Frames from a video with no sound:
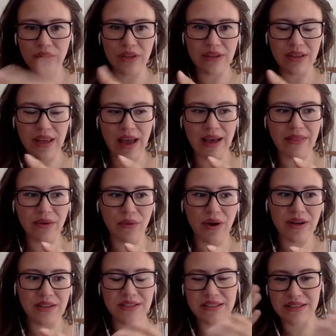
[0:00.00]
and the other
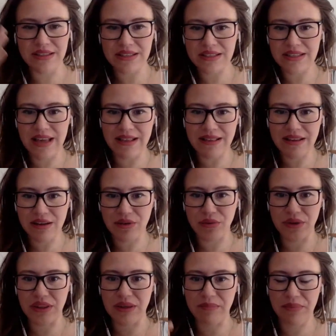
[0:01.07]
one is in the center
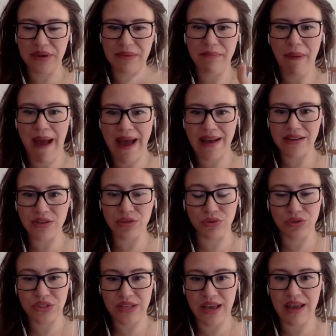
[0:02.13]
with the big banks, you'll
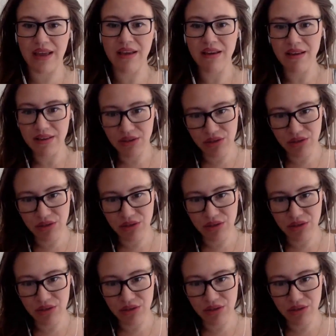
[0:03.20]
say, your